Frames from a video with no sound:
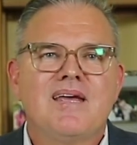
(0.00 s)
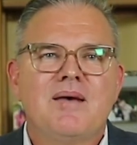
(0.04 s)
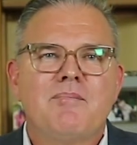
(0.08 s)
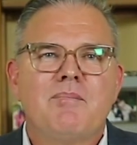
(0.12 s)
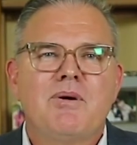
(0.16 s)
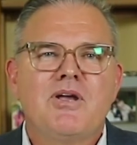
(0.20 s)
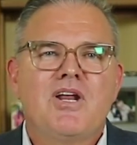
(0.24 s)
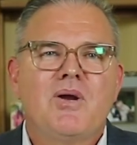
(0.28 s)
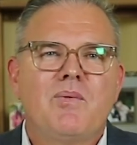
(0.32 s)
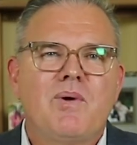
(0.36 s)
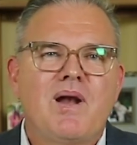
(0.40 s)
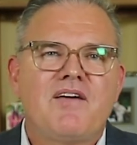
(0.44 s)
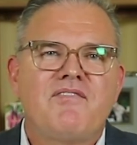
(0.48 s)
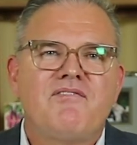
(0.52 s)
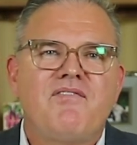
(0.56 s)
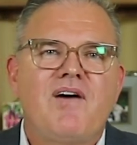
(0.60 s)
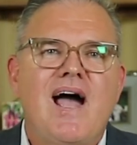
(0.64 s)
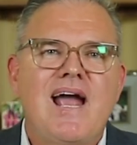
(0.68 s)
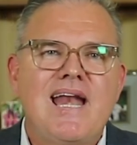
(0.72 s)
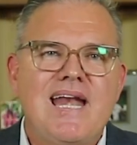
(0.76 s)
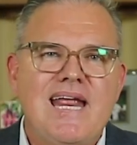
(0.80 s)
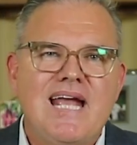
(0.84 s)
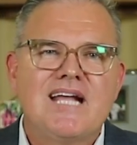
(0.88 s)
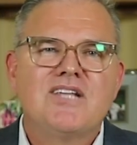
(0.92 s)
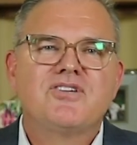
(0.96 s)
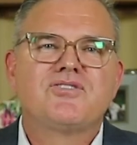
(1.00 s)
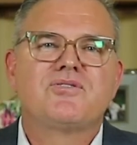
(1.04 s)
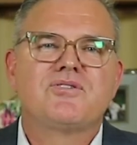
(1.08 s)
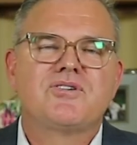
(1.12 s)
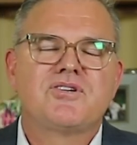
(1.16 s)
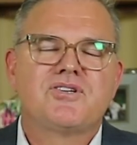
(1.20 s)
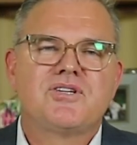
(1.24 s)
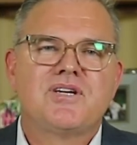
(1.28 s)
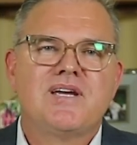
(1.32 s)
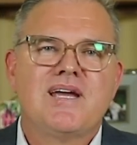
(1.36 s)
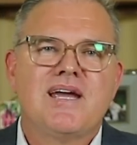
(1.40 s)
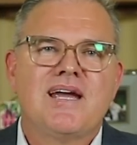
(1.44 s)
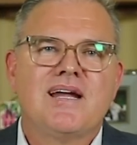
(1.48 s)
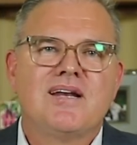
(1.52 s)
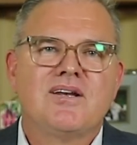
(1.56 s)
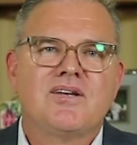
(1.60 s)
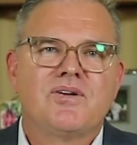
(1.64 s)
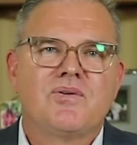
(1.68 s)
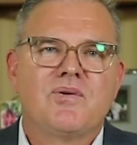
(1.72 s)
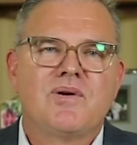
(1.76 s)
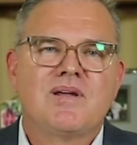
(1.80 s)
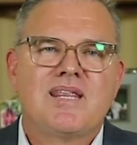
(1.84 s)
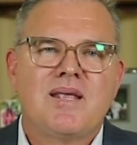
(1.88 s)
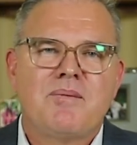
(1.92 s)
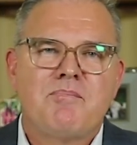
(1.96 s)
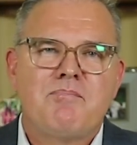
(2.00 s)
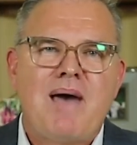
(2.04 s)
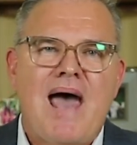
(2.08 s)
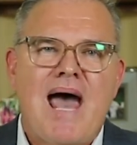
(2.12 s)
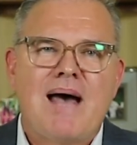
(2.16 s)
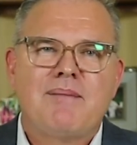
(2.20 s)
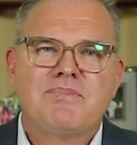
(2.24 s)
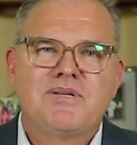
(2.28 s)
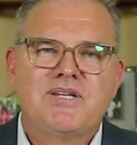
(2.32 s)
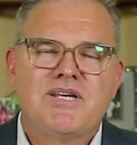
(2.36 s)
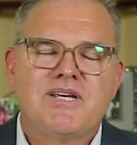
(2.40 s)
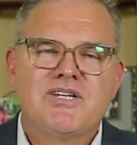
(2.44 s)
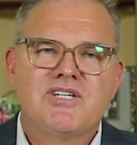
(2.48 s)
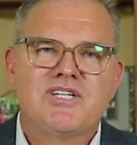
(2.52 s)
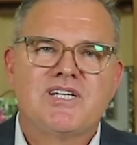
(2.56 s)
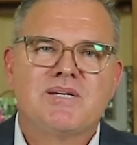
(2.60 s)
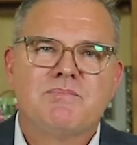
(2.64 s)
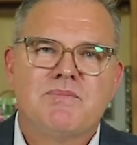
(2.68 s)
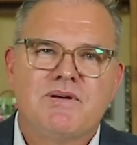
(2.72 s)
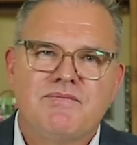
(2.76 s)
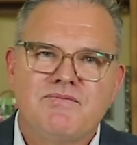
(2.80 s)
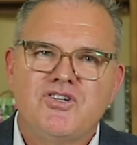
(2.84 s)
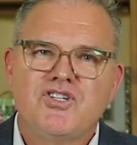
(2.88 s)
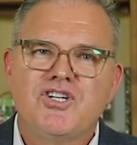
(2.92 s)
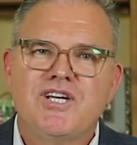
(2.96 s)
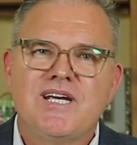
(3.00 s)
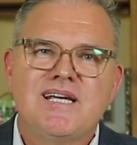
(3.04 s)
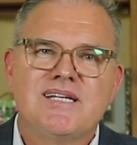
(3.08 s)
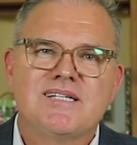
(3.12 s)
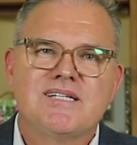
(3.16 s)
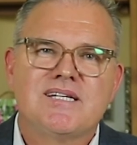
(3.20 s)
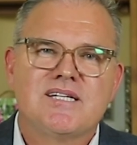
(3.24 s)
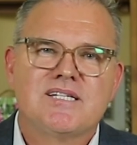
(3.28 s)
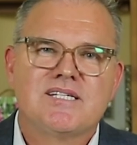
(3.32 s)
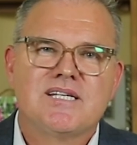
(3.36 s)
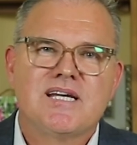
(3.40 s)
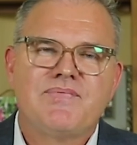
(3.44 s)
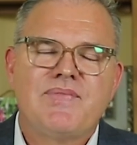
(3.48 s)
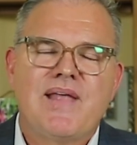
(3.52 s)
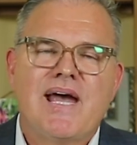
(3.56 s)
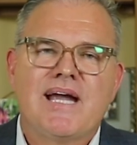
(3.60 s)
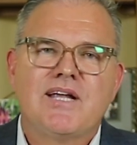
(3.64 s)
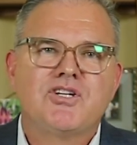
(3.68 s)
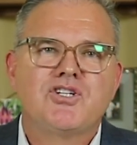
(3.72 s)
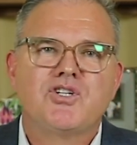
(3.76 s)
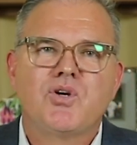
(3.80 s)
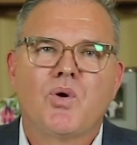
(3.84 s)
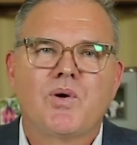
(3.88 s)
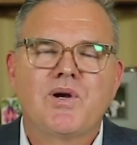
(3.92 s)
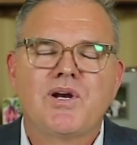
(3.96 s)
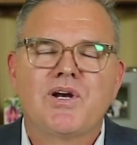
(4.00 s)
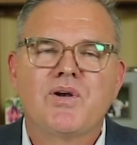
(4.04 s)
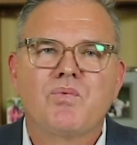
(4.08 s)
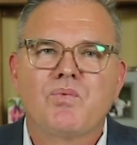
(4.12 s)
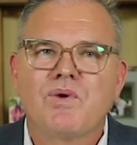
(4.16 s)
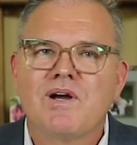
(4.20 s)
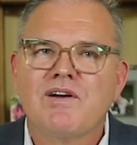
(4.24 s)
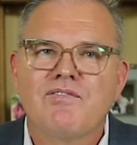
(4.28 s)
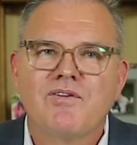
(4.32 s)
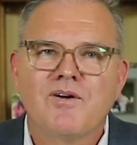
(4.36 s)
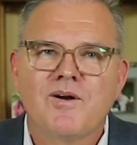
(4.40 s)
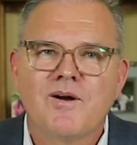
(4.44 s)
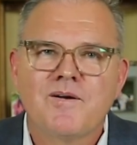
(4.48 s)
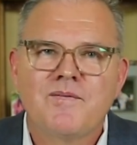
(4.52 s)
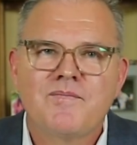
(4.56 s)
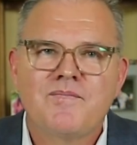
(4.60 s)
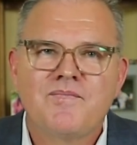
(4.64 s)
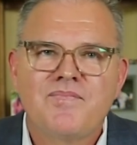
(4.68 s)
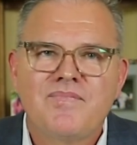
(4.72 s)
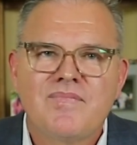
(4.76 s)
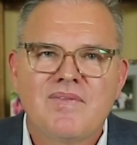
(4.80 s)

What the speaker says: But you know what I find interesting during the baptism of Jesus in that Jordan River?